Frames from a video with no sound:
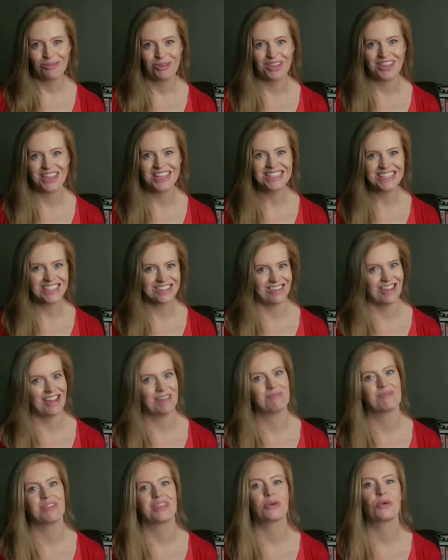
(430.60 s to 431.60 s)
Well, this
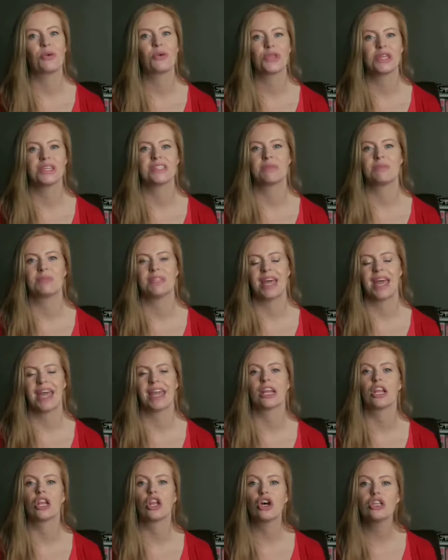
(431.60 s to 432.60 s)
time, the authors
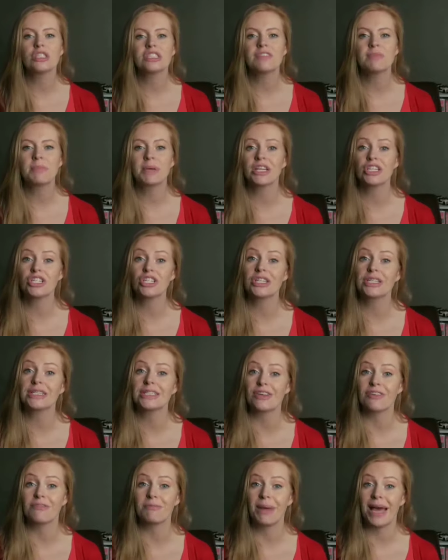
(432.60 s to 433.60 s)
obtained lots of pictures
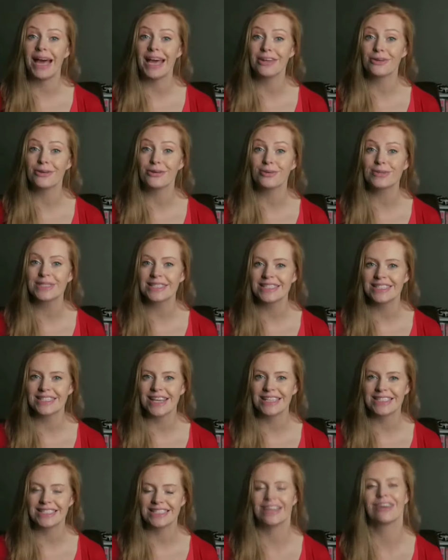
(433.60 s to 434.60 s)
of particles
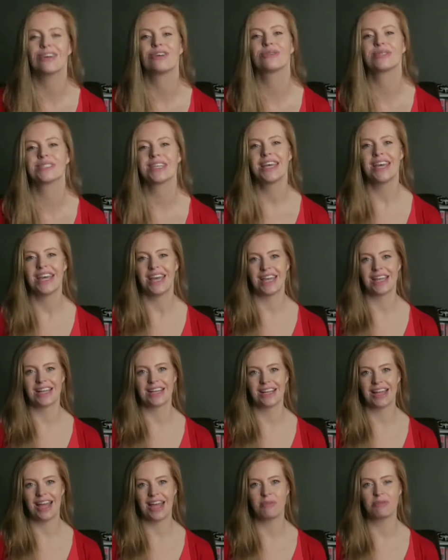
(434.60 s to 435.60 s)
inside cells and
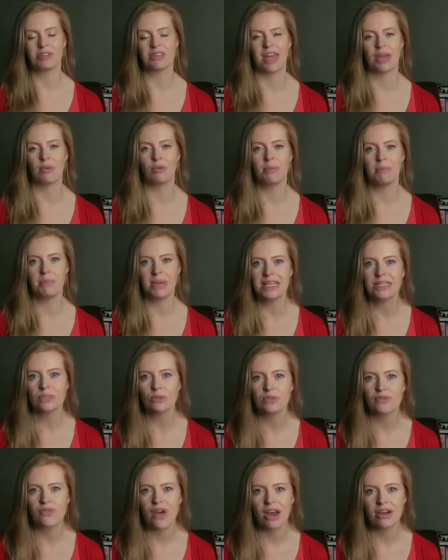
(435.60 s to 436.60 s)
claimed they were
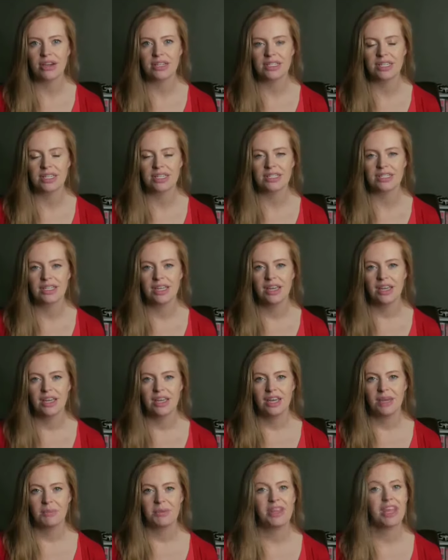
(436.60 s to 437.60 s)
measles viruses,
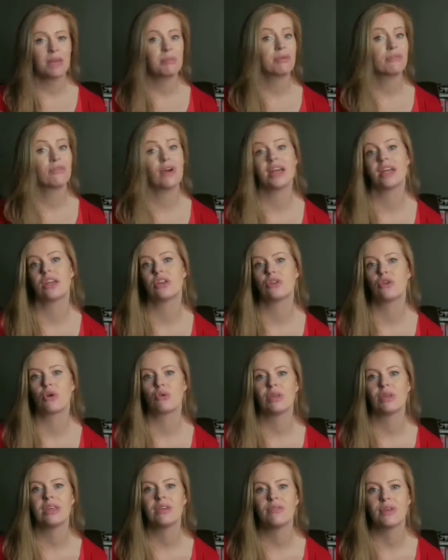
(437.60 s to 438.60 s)
but they provided
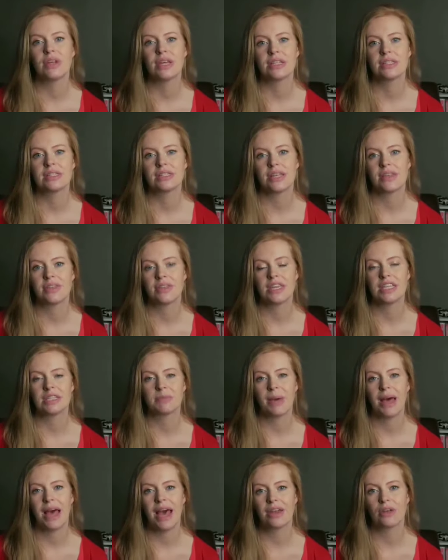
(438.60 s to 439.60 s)
no evidence that these
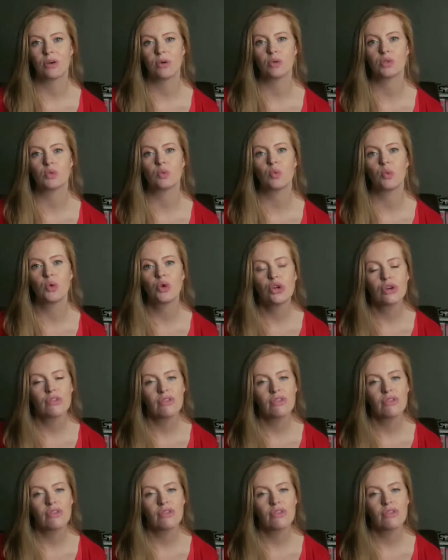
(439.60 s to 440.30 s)
particles were